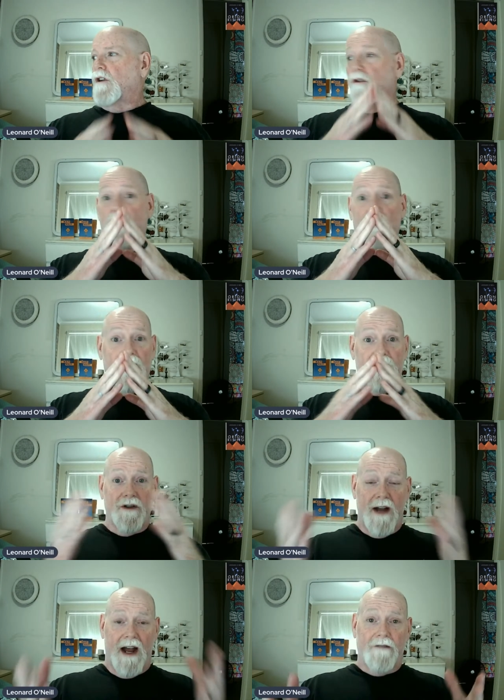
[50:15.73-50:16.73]
choice, you
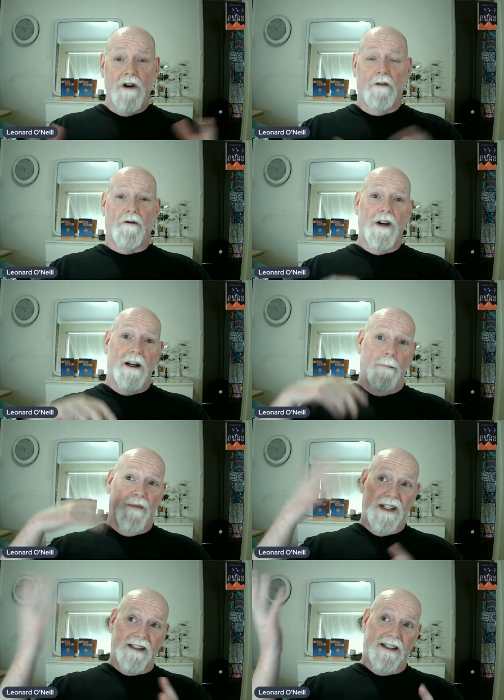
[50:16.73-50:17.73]
have no freedom.
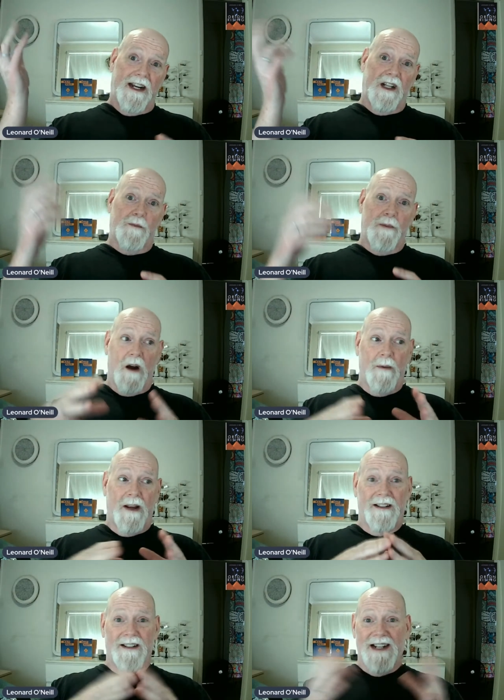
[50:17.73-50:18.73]
This is an
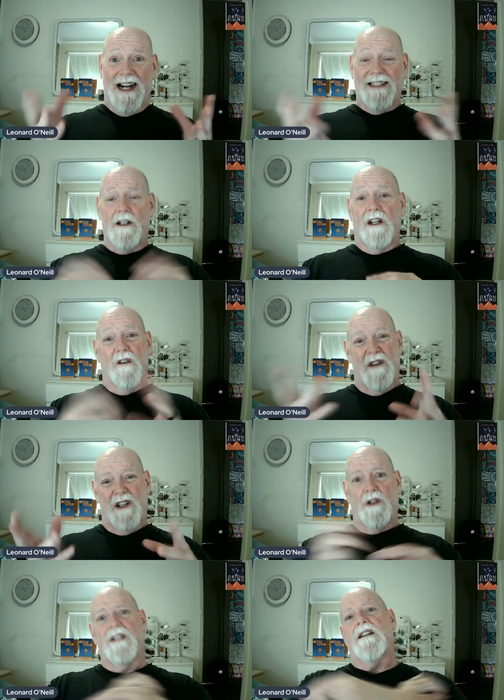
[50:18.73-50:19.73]
experiment, and God's going to
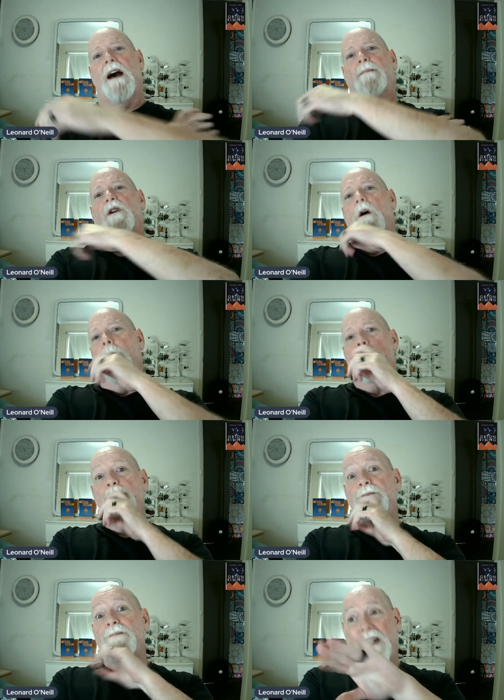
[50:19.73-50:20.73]
eventually stop it all,
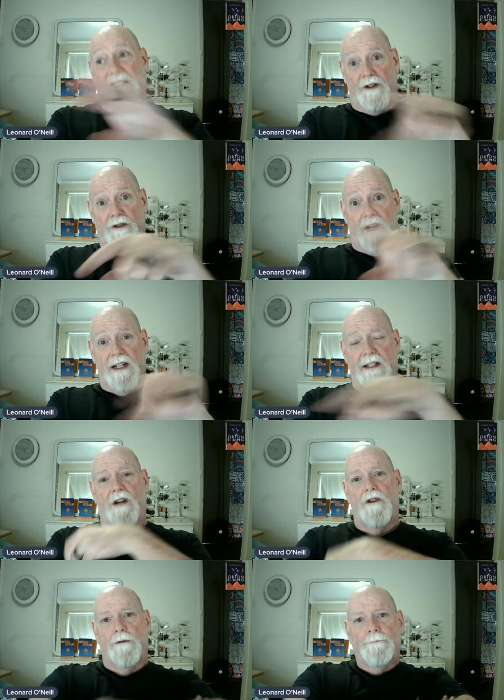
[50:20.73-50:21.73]
because they're trying to tell
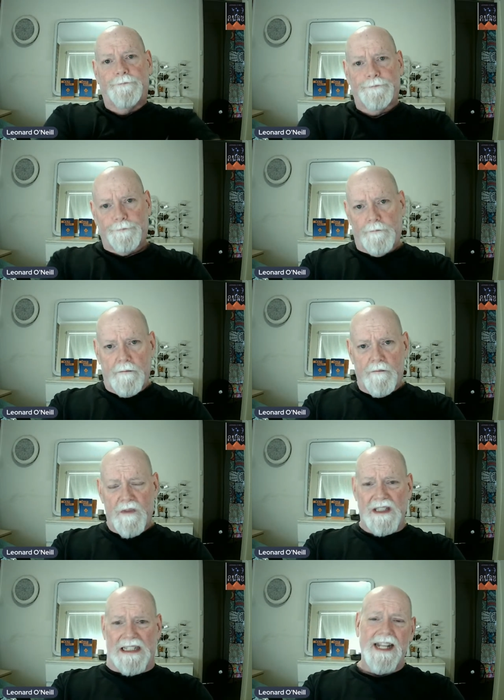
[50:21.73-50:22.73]
you
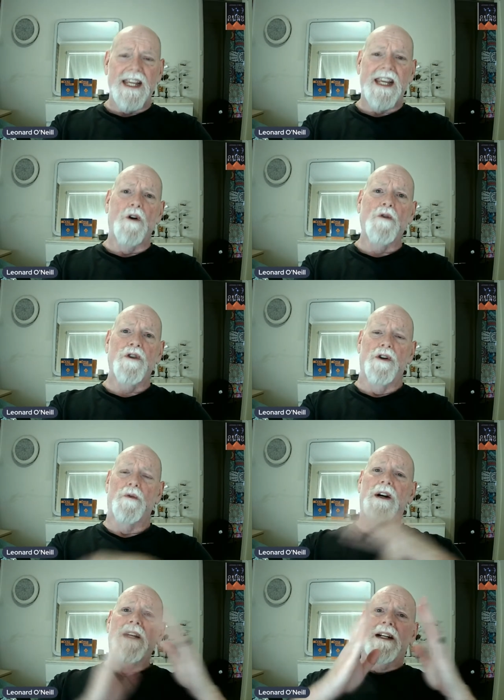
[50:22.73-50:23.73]
they own you,
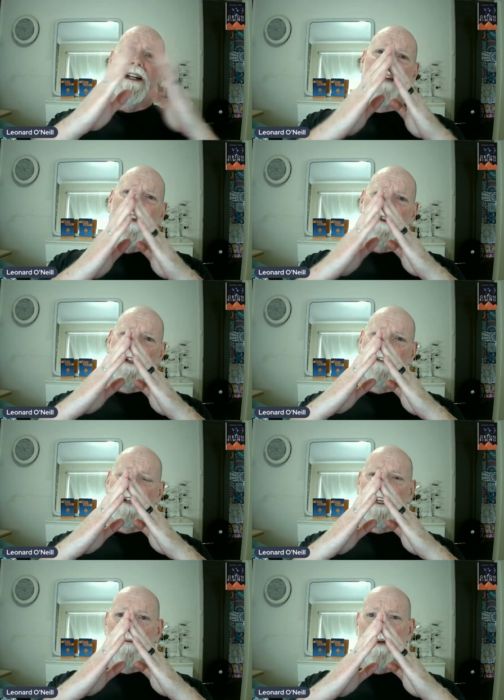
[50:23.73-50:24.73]
and that you're living
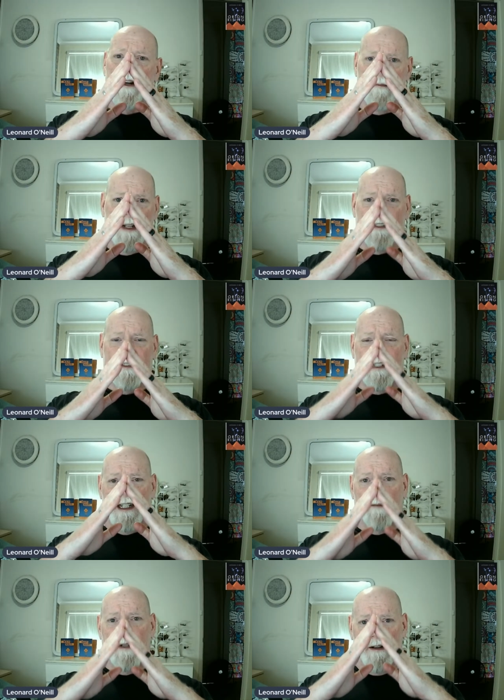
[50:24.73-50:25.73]
in a pyramid
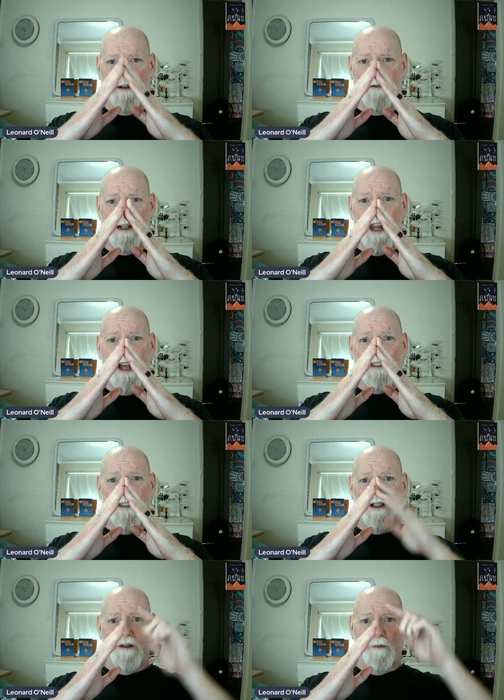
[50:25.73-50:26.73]
scheme, a caste system where